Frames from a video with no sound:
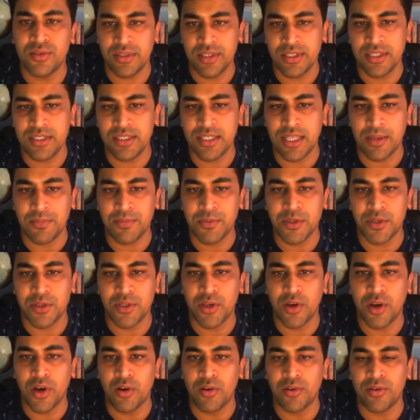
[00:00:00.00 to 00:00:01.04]
these steps on
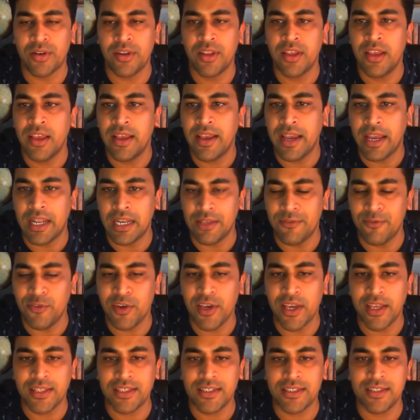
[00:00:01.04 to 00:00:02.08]
your own, and if you
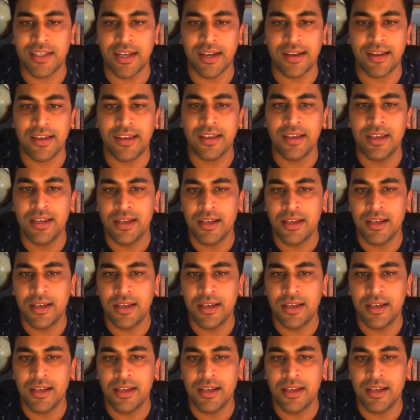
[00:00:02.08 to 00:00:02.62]
get stuck,